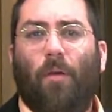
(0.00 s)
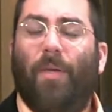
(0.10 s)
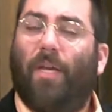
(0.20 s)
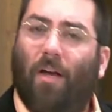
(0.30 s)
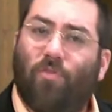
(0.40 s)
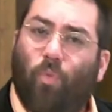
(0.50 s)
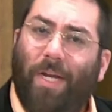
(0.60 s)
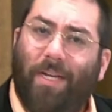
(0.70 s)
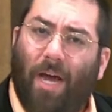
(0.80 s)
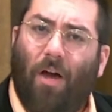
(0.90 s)
Because
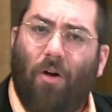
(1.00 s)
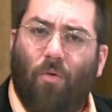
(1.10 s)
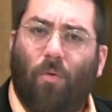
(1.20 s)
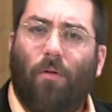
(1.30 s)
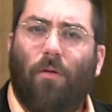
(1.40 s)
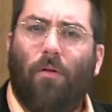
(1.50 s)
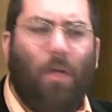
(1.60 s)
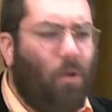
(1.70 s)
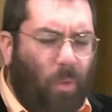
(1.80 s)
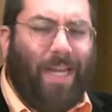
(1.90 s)
we know,
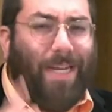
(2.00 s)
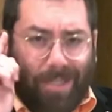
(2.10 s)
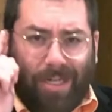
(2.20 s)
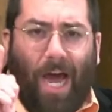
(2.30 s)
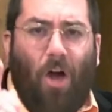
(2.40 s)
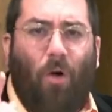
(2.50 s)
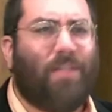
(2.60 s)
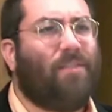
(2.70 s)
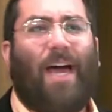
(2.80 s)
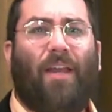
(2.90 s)
we know
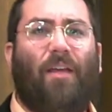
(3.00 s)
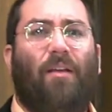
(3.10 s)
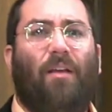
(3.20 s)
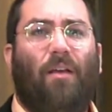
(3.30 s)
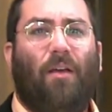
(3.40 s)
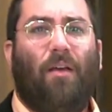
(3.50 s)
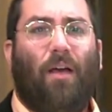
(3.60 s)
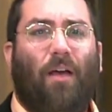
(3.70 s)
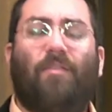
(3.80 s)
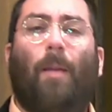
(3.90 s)
it's not a,
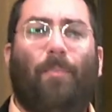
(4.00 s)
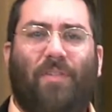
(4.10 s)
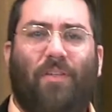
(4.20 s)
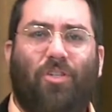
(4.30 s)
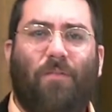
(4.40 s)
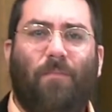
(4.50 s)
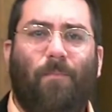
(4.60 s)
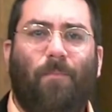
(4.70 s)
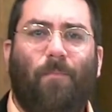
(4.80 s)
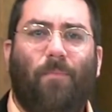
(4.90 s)
a supposition,
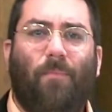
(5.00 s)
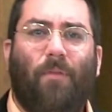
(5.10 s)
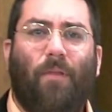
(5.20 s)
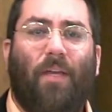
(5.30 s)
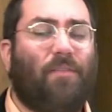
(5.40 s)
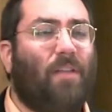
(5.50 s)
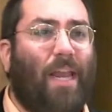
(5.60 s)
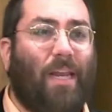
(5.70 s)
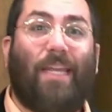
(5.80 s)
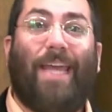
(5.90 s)
it's not
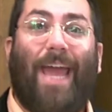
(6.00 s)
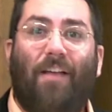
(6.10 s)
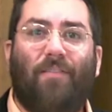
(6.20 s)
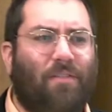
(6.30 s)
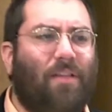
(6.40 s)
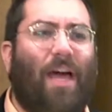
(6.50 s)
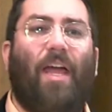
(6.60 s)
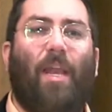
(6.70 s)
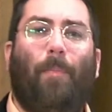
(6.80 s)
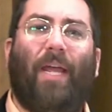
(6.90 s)
a guess, it's not
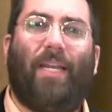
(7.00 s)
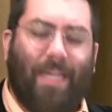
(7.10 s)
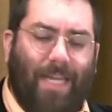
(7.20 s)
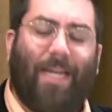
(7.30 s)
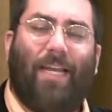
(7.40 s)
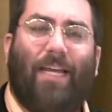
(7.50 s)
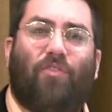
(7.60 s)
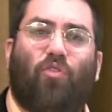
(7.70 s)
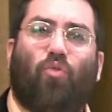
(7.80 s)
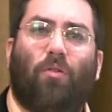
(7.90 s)
an opinion, it is
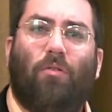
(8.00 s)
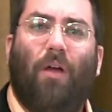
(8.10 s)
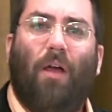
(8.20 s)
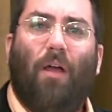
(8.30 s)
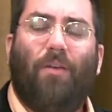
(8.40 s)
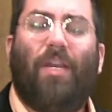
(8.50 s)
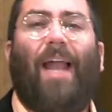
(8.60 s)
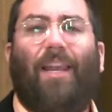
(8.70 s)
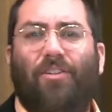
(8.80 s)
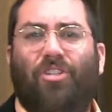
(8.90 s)
true
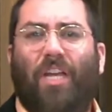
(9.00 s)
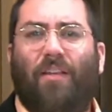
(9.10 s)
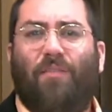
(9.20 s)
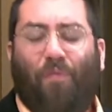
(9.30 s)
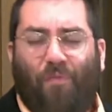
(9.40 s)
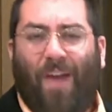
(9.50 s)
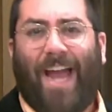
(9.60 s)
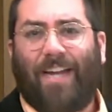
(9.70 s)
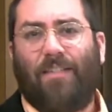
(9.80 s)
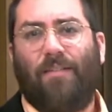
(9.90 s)
knowledge, it is
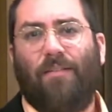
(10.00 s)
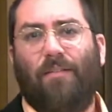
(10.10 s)
fact